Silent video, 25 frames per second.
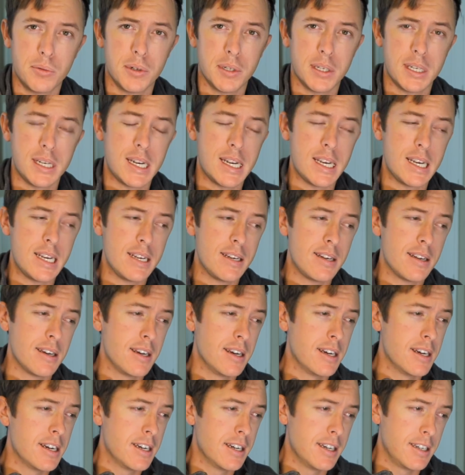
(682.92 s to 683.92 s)
really neat.
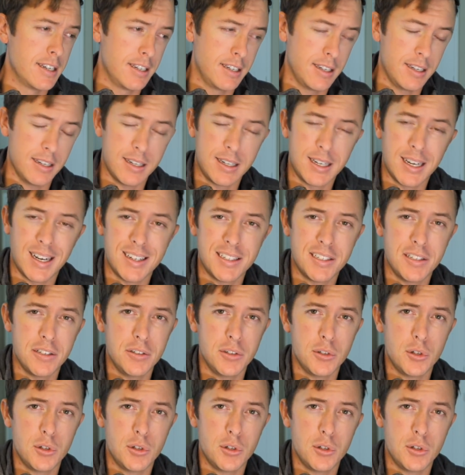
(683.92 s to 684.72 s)
I got to